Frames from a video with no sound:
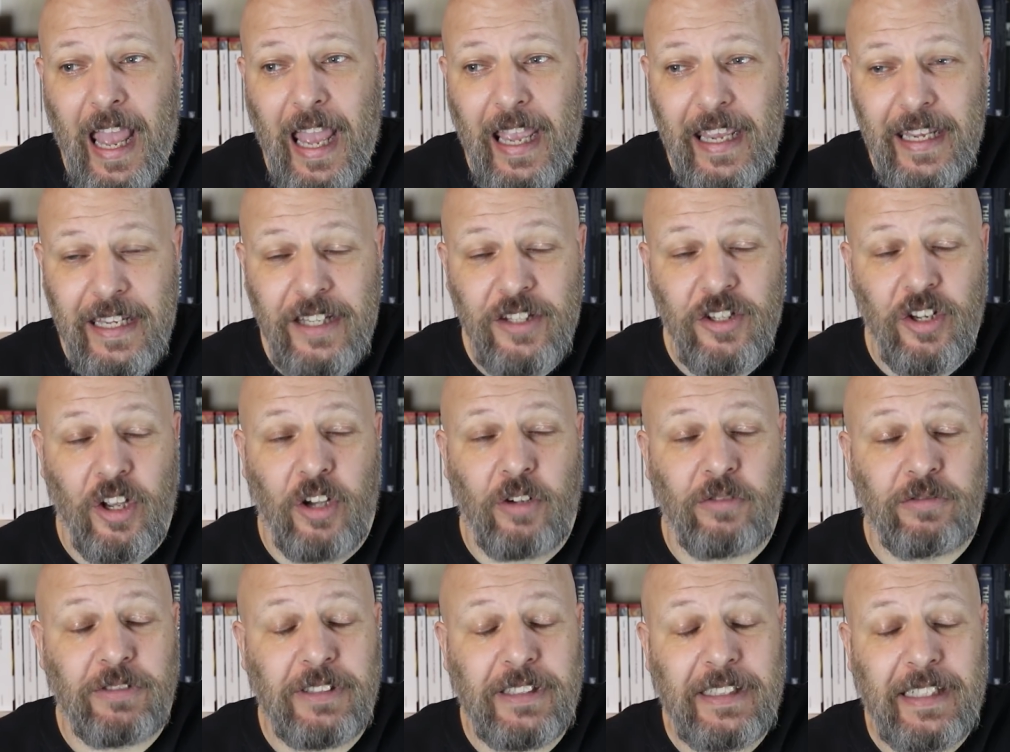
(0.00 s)

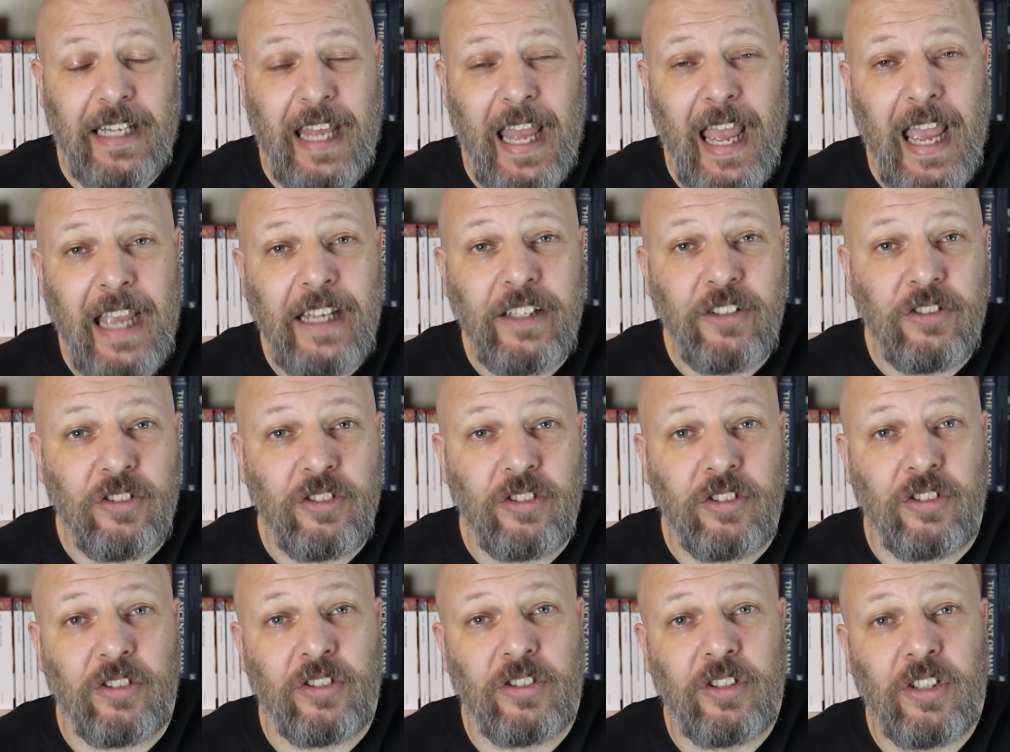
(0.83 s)
age-old and
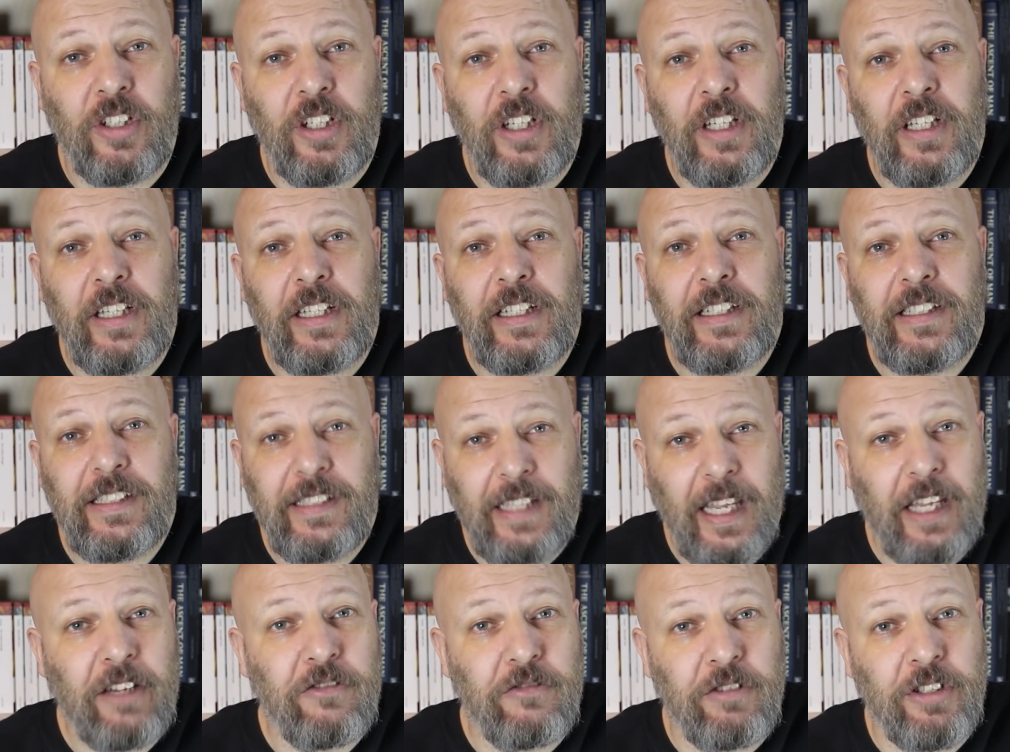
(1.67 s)
ancient
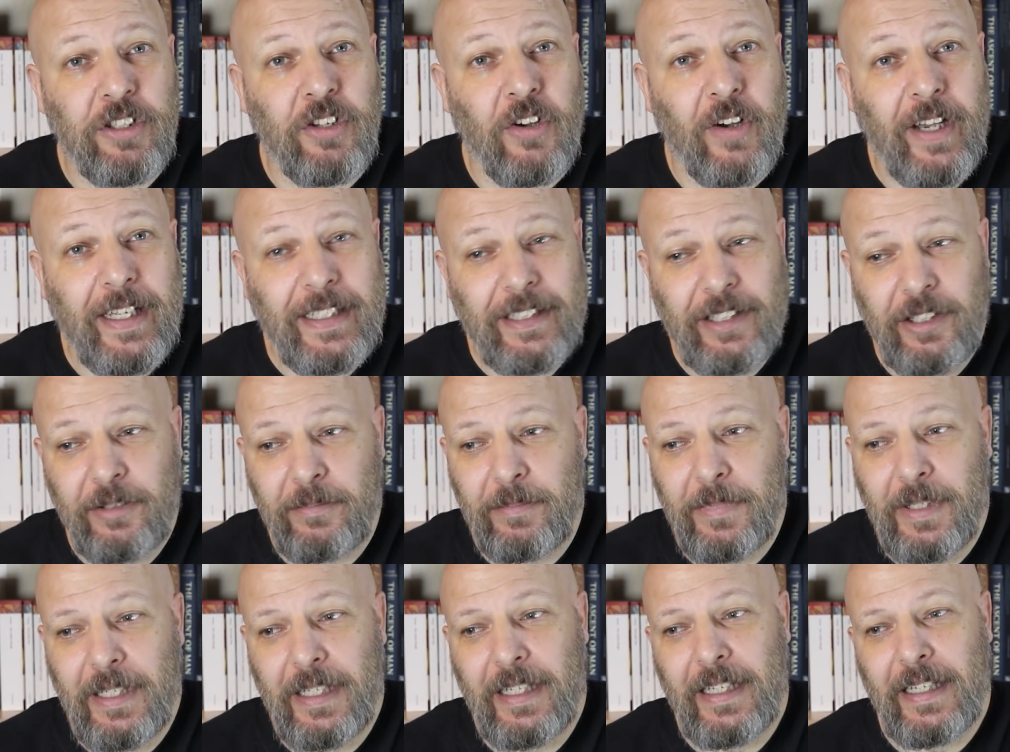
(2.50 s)
sacred
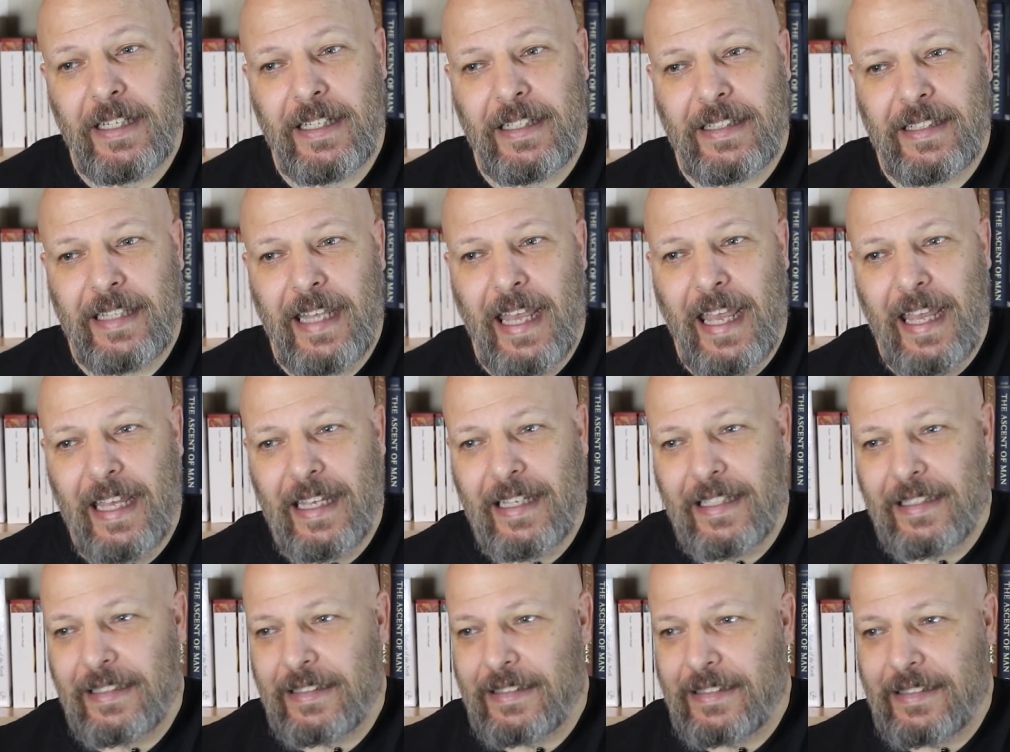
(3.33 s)
item that
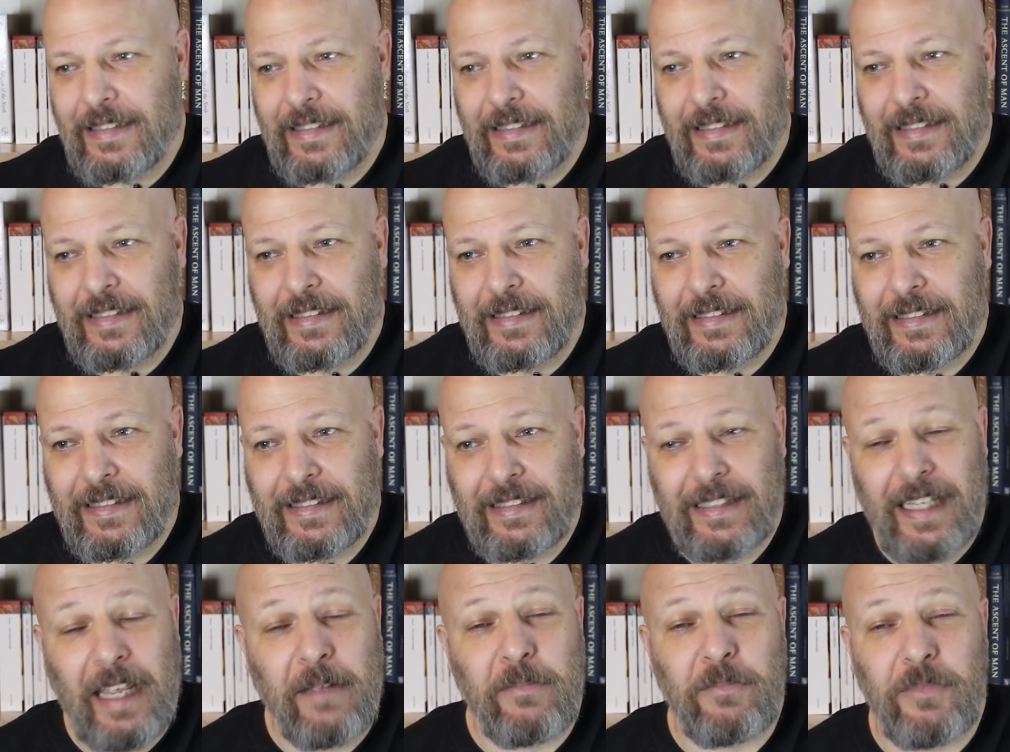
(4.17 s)

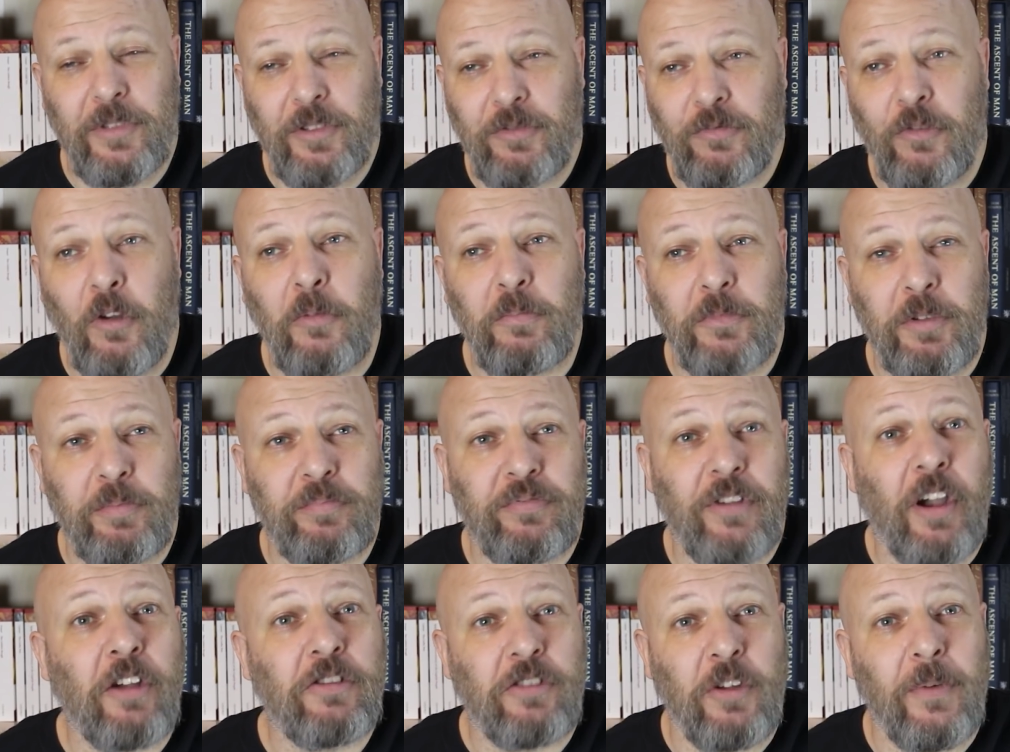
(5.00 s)
stems from the
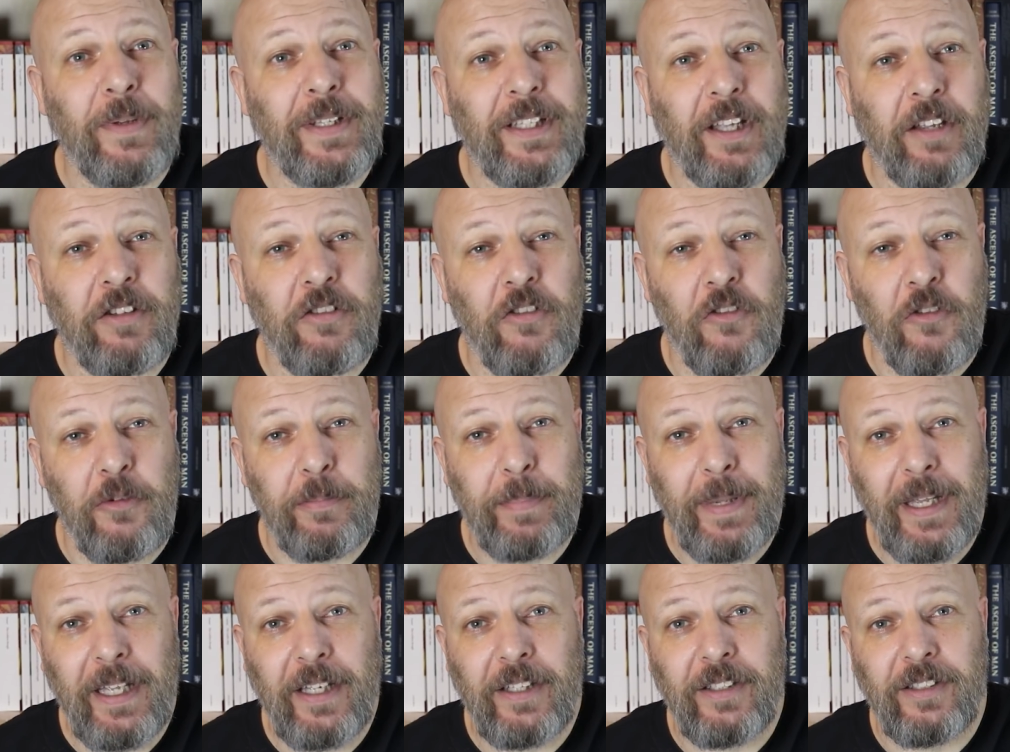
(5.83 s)

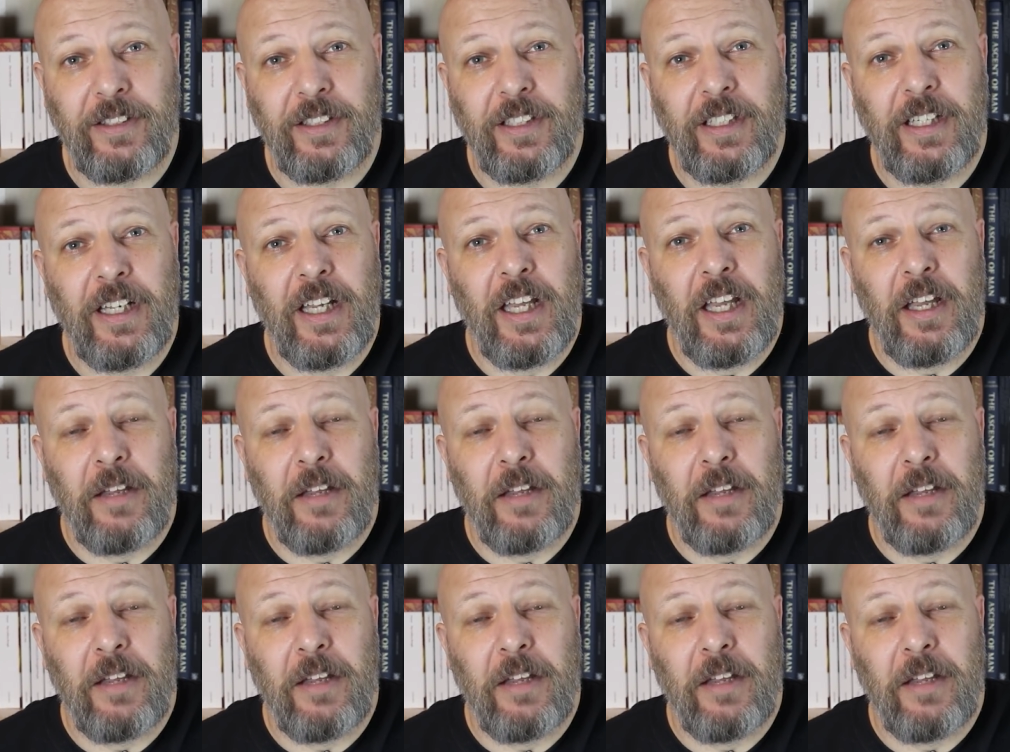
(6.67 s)
Proto-Indo-Europeans,